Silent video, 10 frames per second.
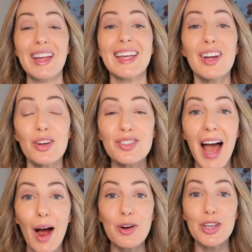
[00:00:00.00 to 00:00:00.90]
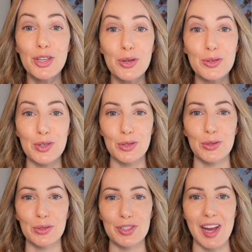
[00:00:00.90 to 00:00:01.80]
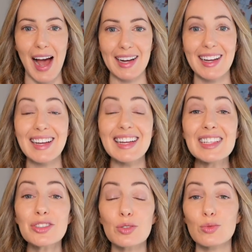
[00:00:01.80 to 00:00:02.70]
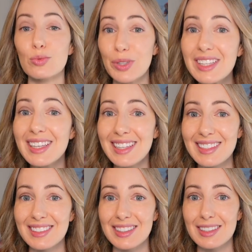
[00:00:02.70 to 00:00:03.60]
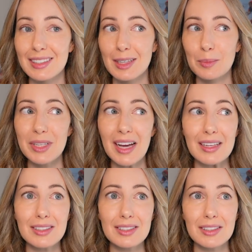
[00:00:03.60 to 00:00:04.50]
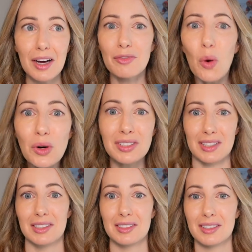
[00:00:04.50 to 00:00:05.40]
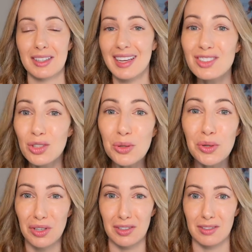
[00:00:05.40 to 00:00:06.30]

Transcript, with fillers: here's how to use Google Stack. It's really easy because of course it is. It's Google.